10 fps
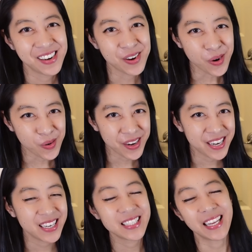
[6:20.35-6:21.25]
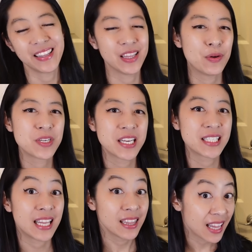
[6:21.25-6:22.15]
CORYS and loaches,
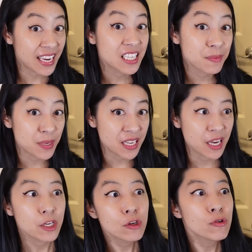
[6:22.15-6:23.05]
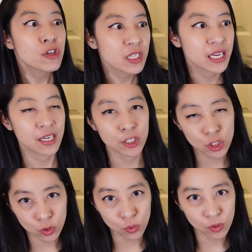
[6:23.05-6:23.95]
they like to be usually in a
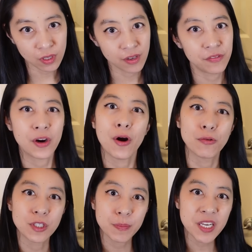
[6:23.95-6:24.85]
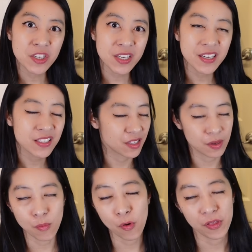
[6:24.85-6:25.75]
school of their own species,
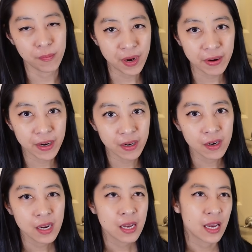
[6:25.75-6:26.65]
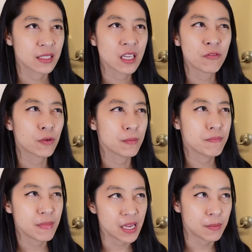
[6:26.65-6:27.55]
the more the merrier, except for
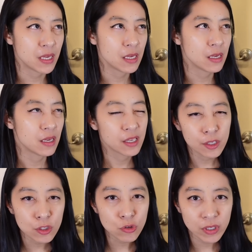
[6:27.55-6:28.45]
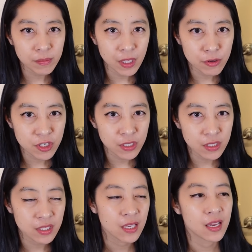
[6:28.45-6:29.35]
maybe hillstream
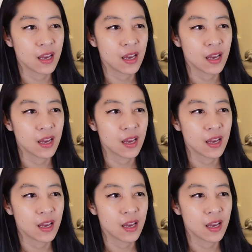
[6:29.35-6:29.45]
loaches.